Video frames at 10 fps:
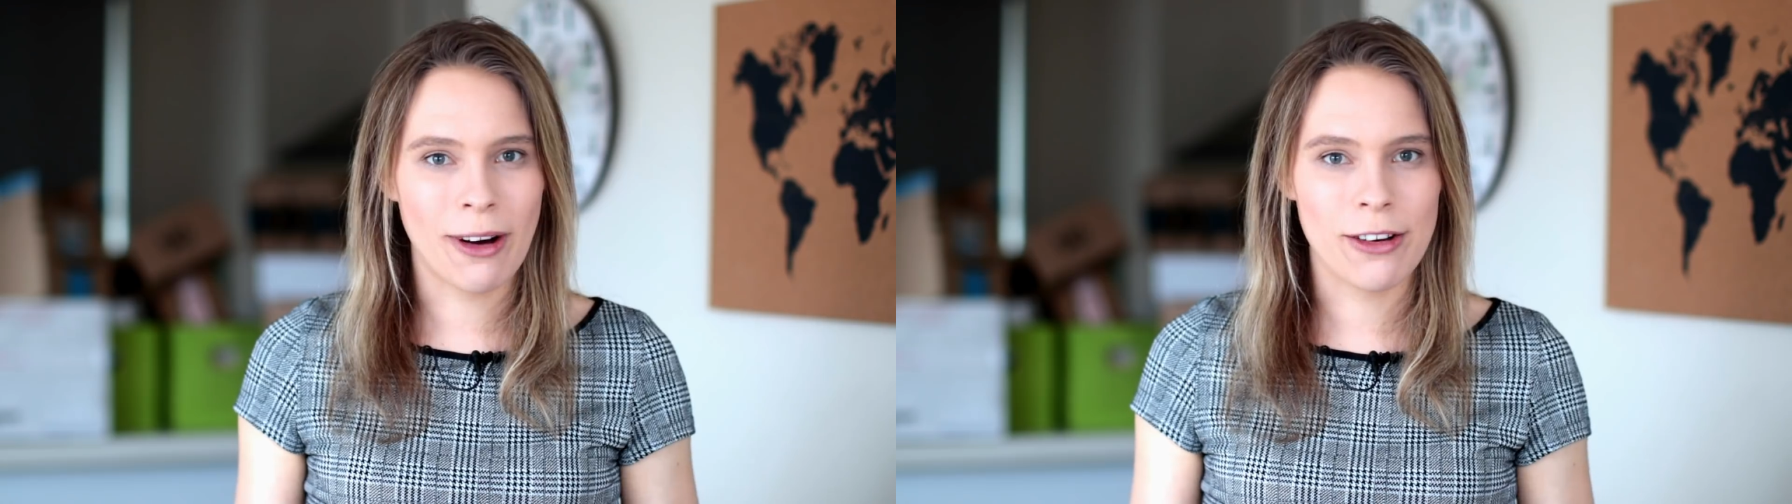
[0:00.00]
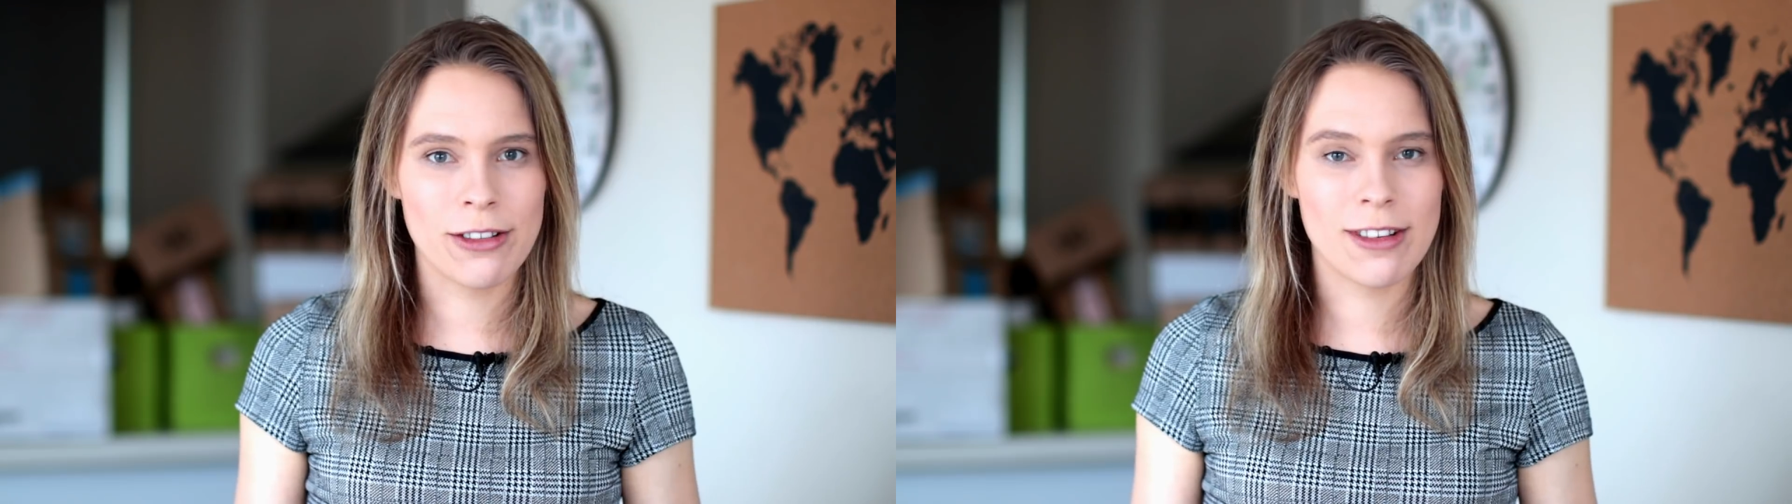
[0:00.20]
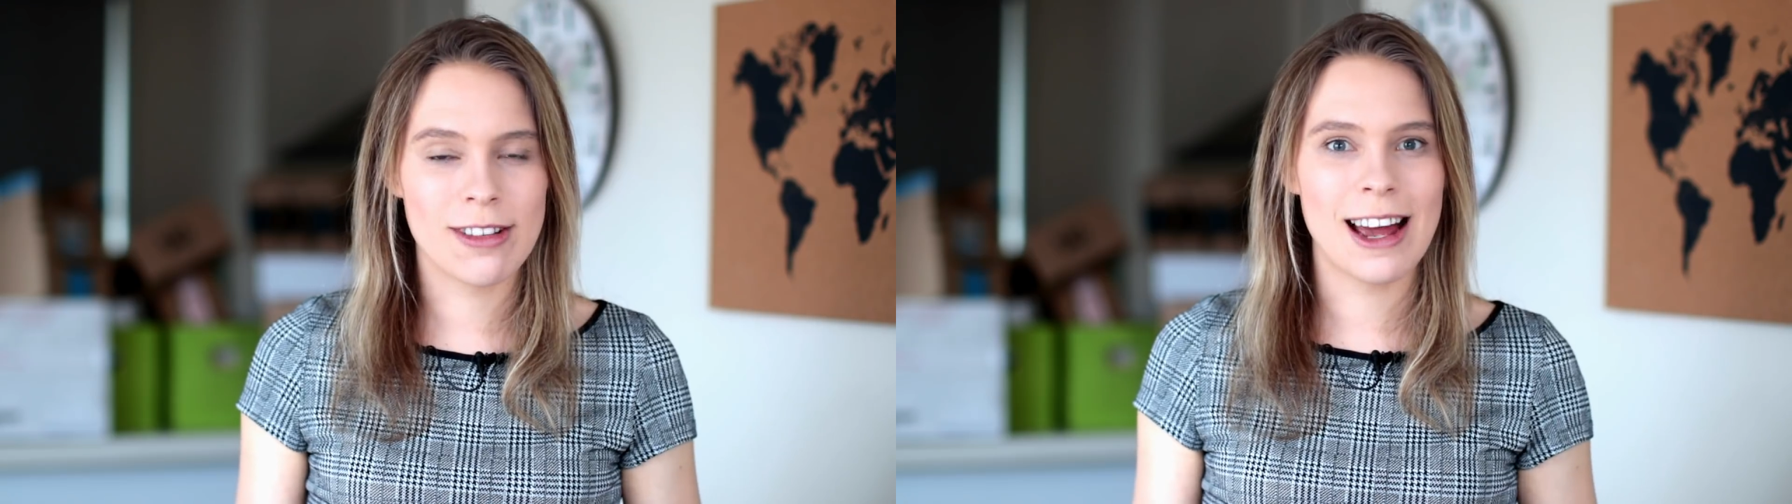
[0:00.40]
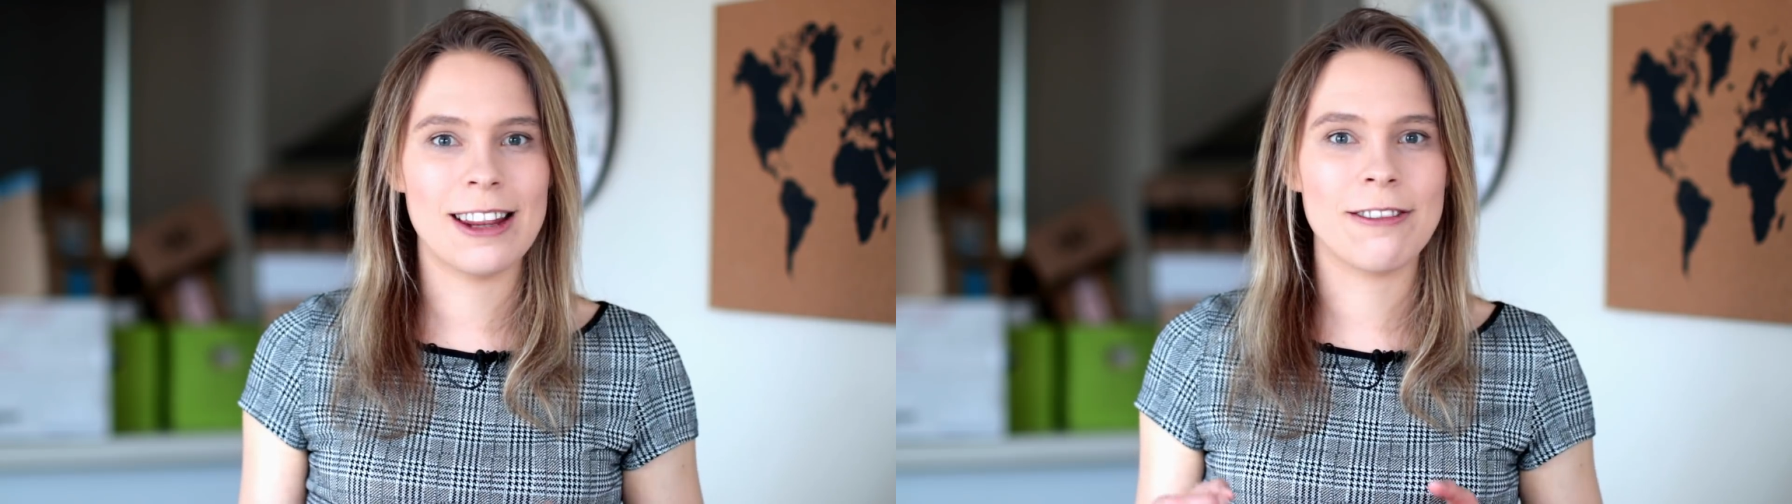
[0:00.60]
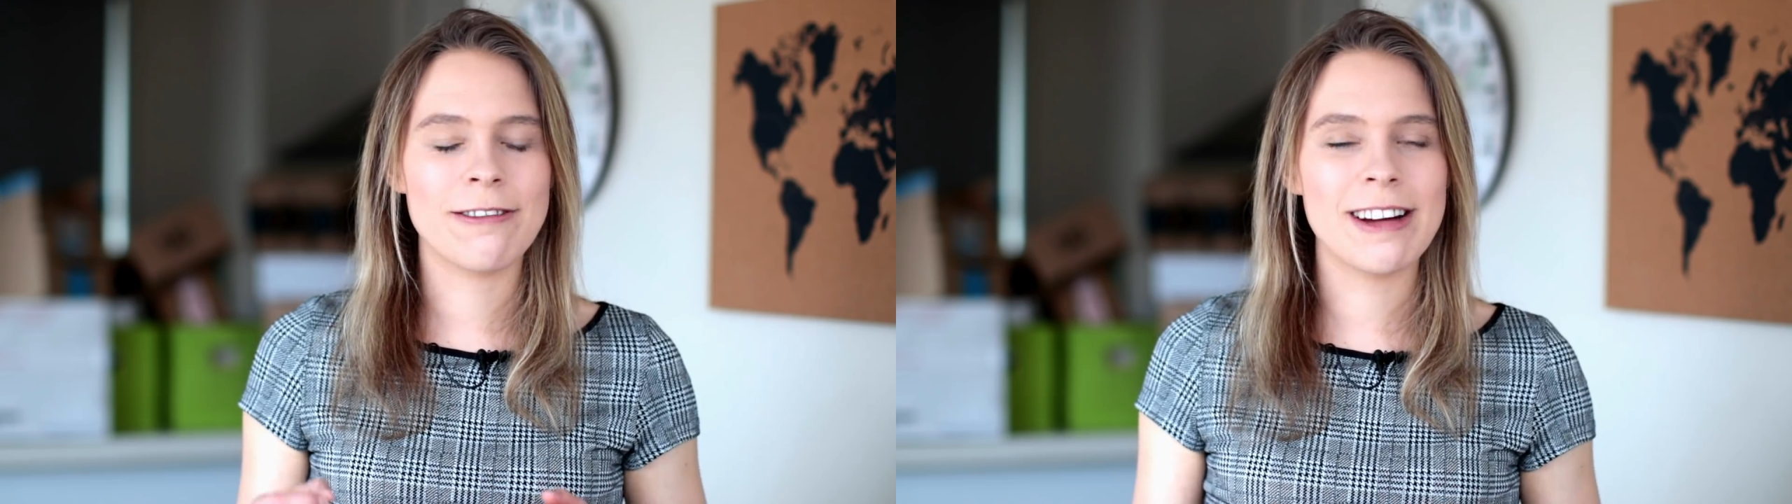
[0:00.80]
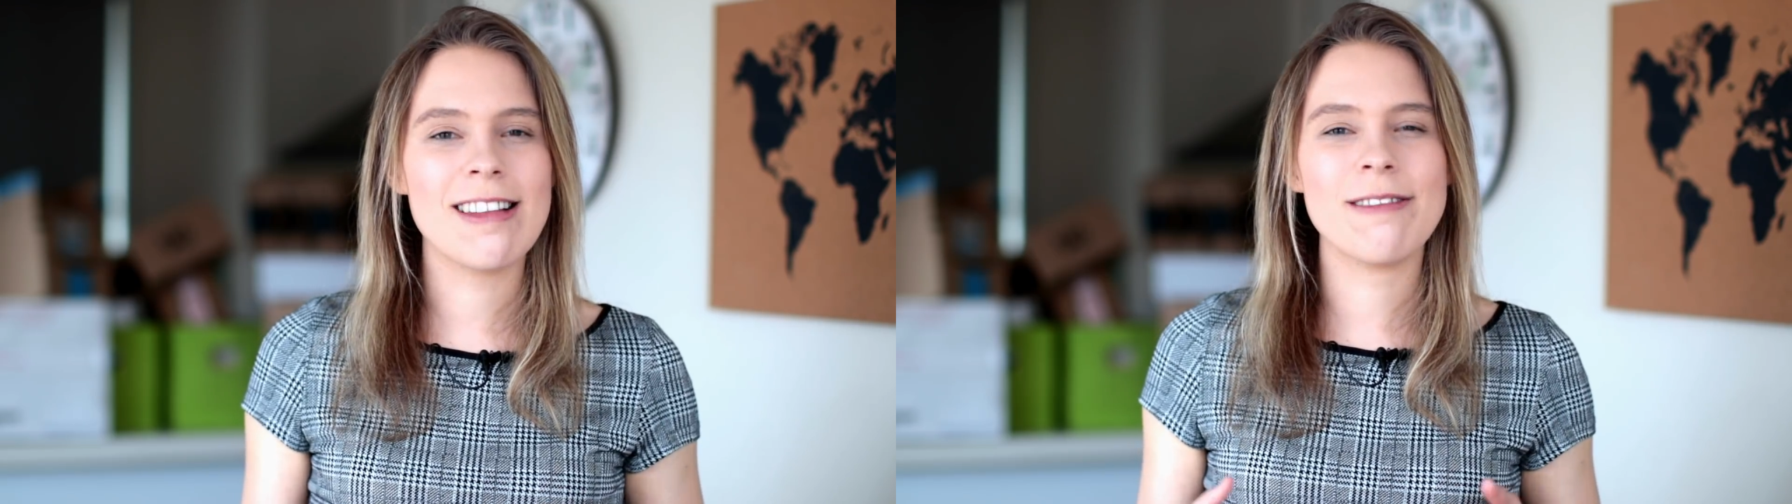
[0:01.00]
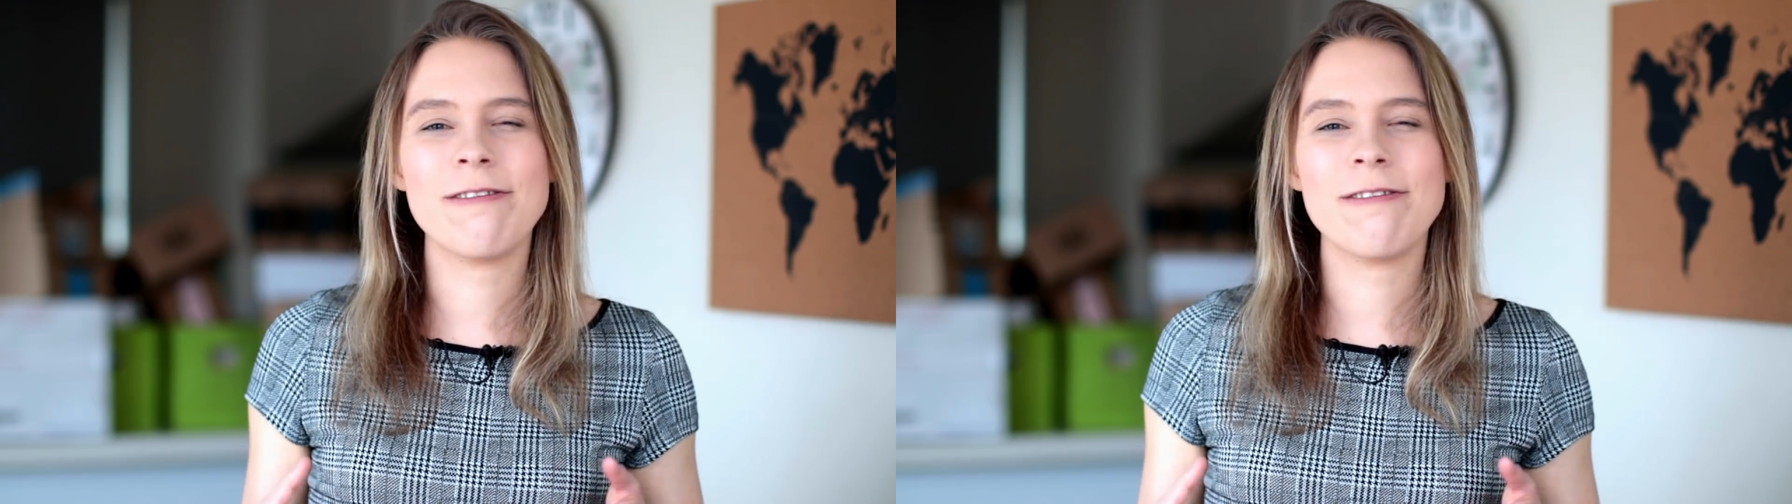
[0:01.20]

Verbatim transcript: hosts, and the reason